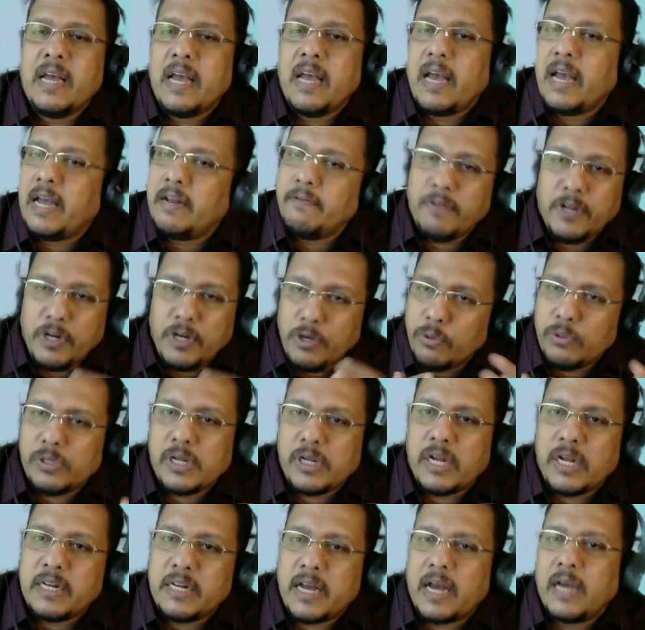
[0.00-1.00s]
And we know
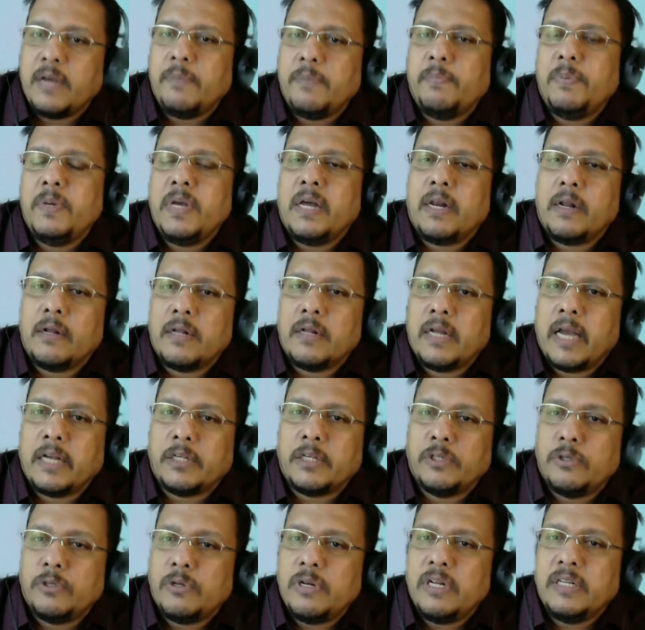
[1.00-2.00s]
that IPR
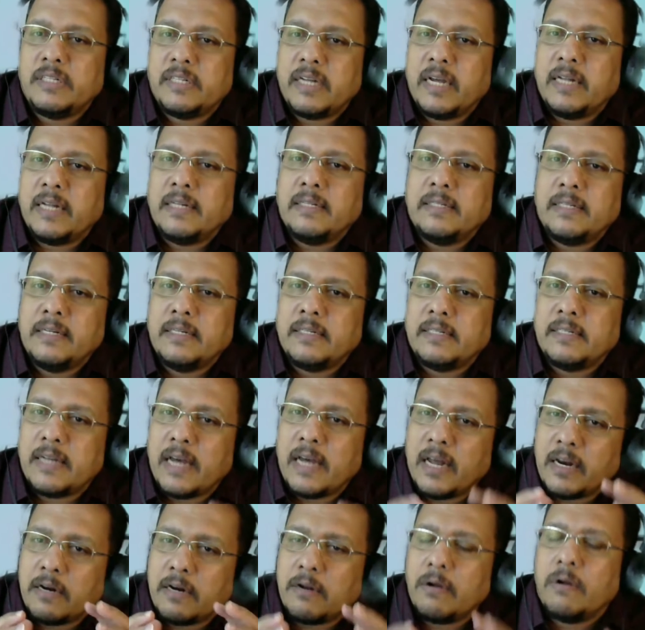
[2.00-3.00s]
actually stands in
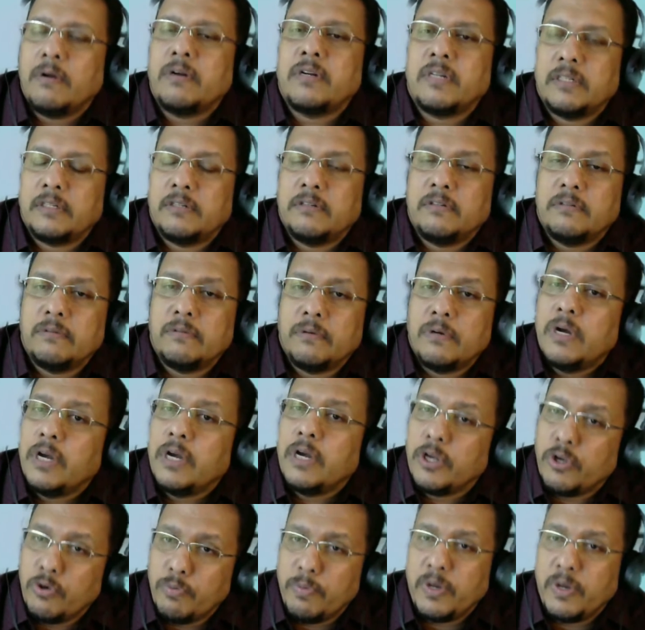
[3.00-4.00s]
stark contrast to
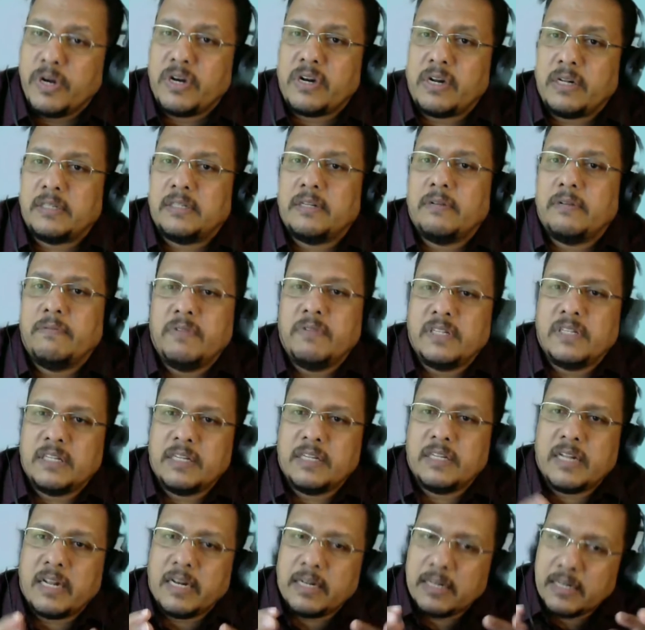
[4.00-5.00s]
human rights. And we say
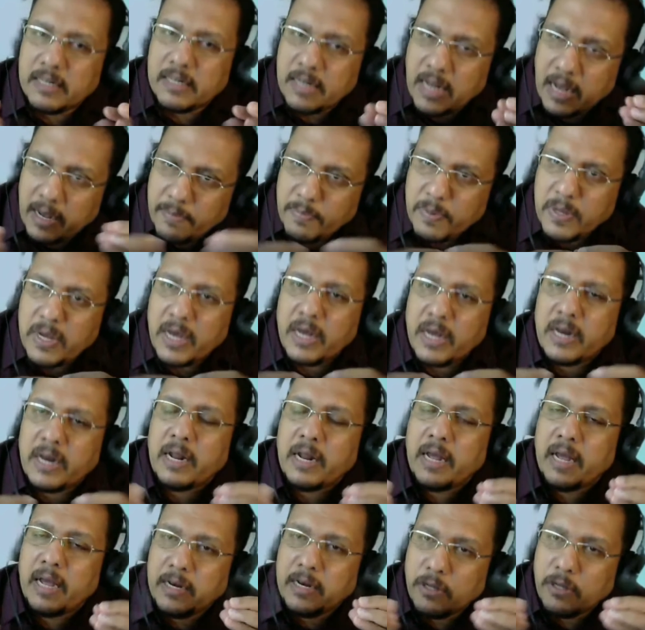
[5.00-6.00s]
that IPR
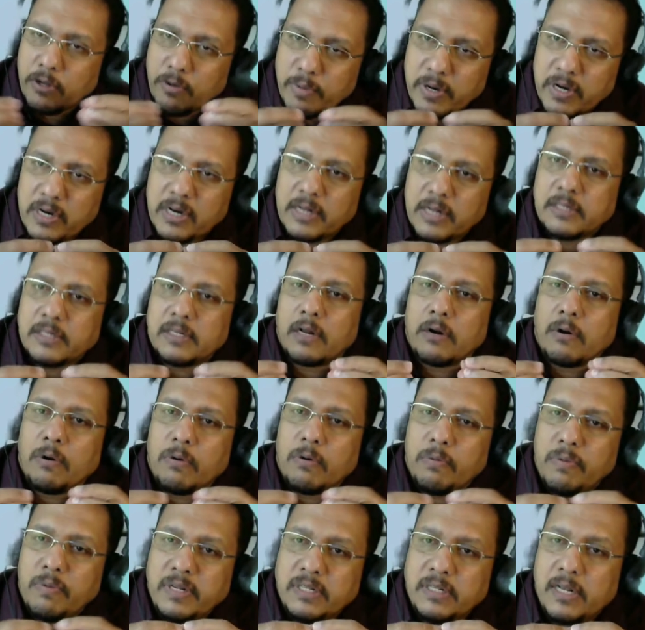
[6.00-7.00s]
and human rights are
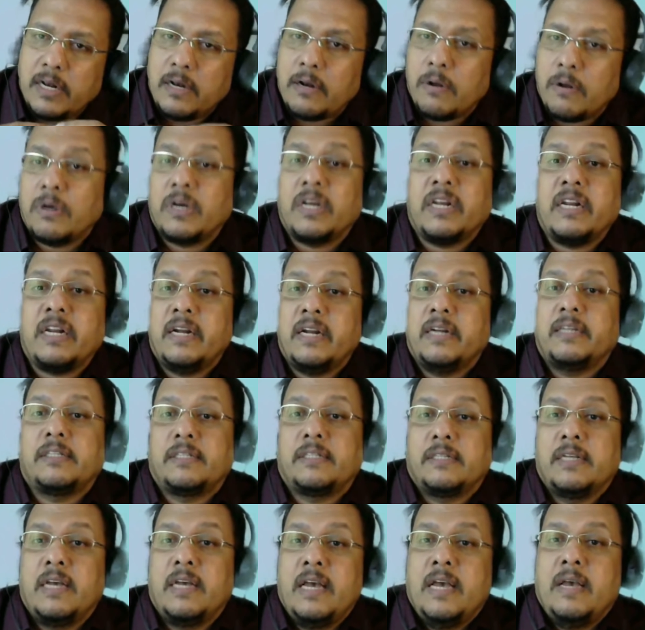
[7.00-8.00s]
always at
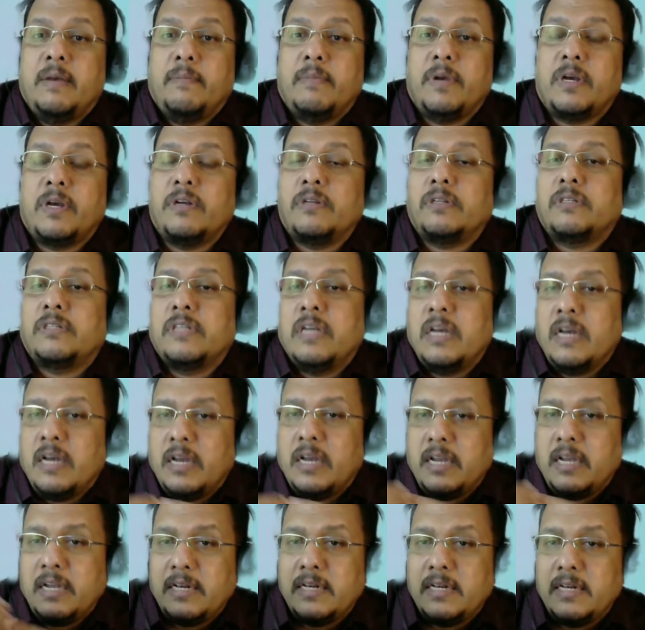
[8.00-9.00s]
loggerheads because
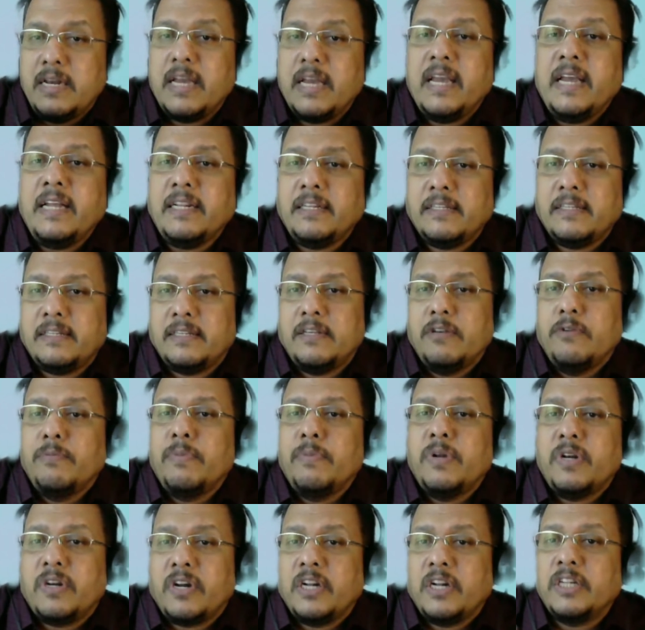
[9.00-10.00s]
it negates
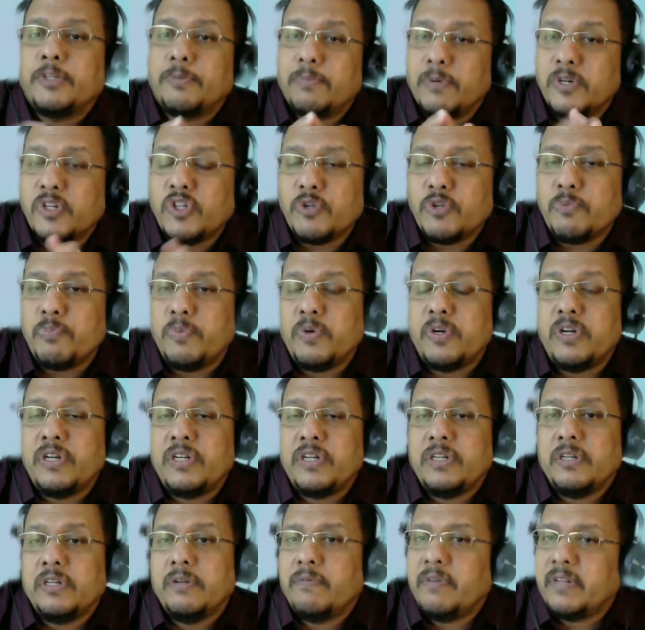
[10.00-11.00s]
human rights principle,
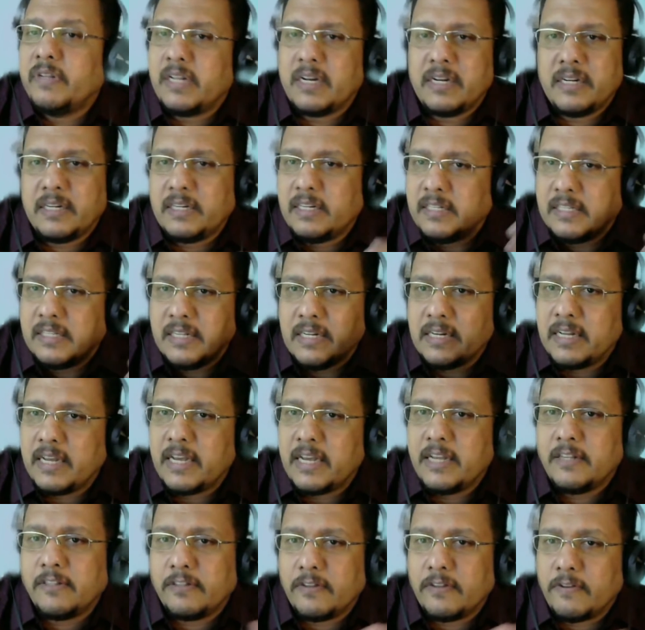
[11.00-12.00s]
whether it is in
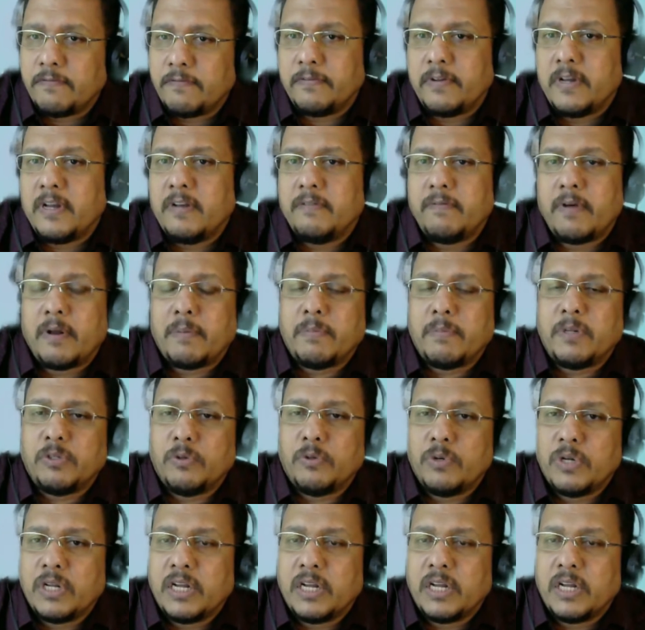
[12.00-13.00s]
case of
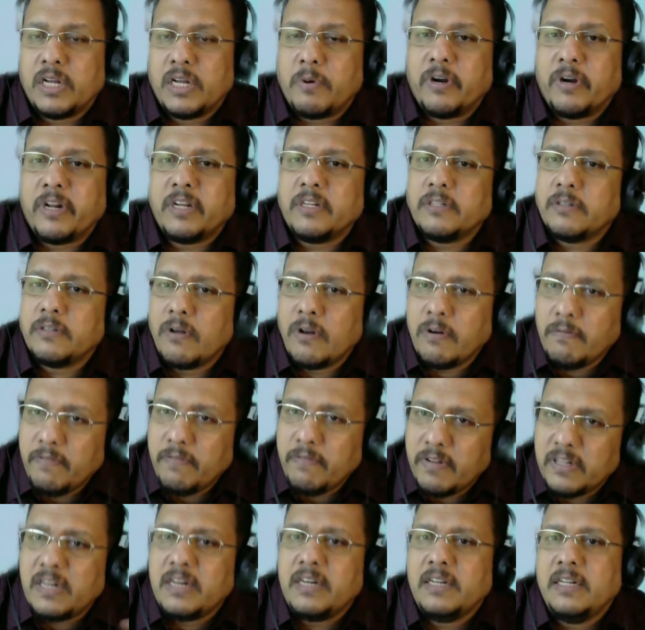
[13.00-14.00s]
pharmaceutical products or
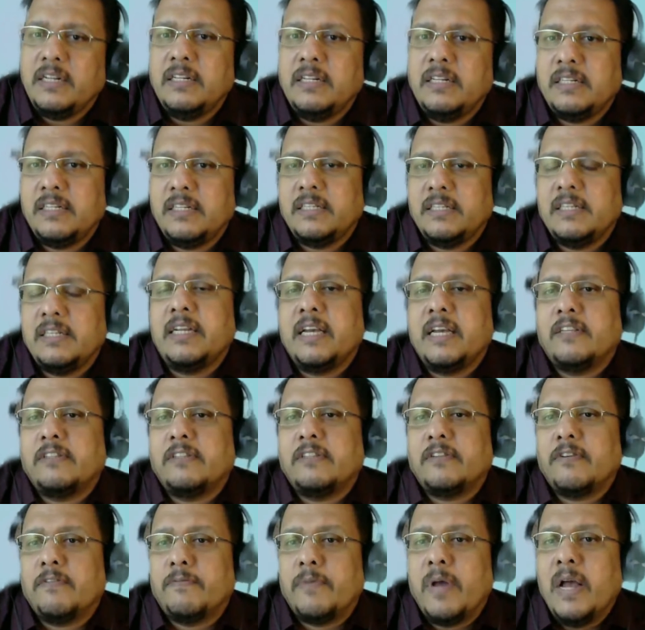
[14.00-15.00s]
whether it is in
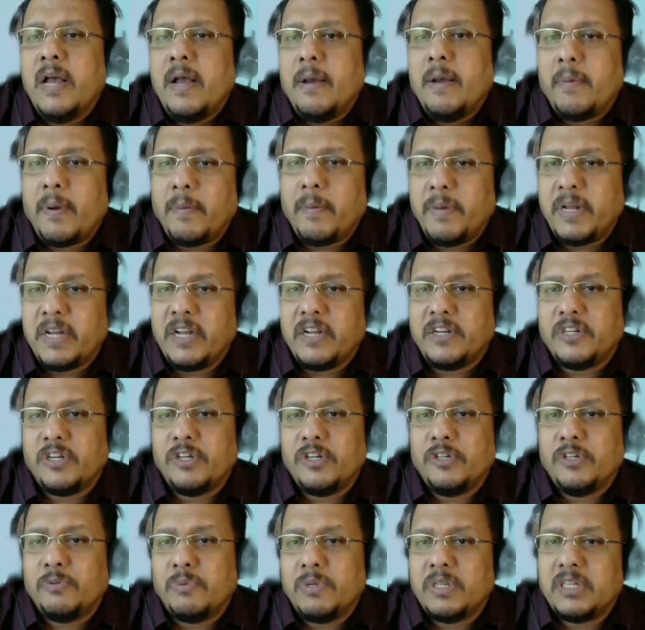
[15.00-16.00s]
case of
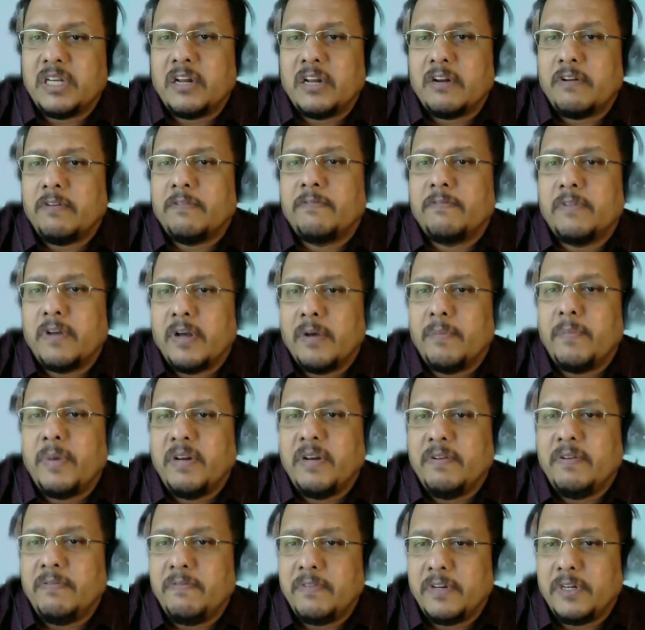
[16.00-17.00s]
obligations which are of
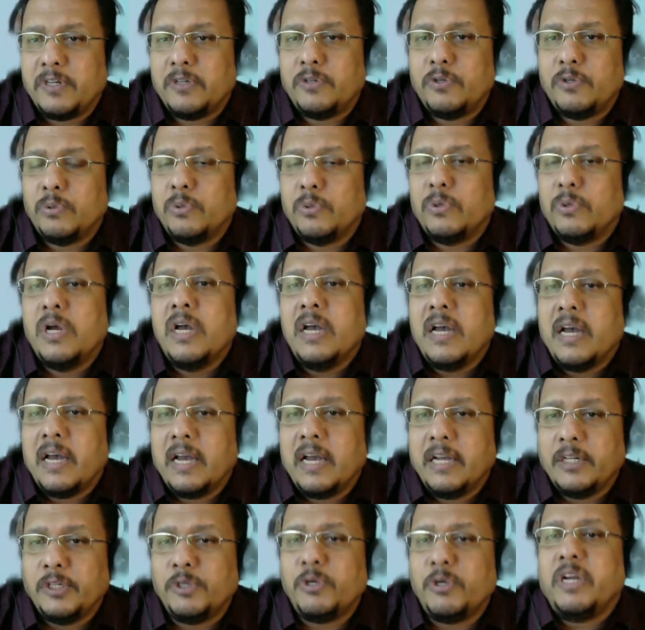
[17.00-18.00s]
benefit to
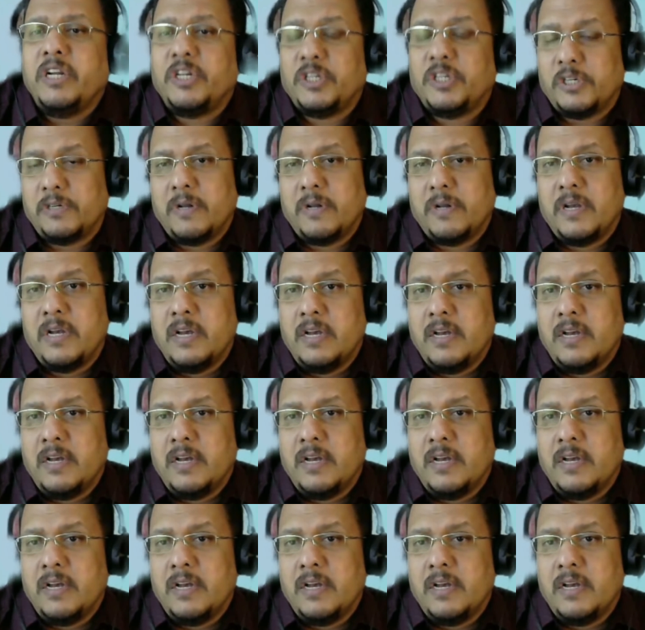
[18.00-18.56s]
education.